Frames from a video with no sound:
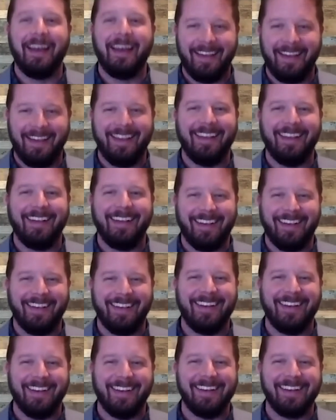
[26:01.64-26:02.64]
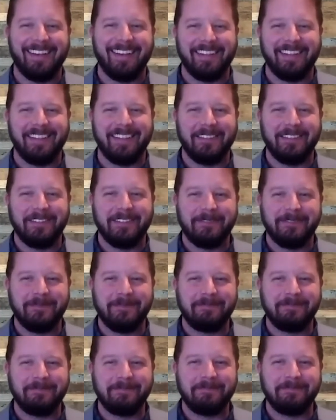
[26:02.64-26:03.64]
You don't know what resources to go
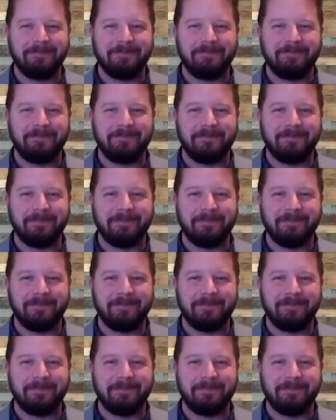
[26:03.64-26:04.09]
to first.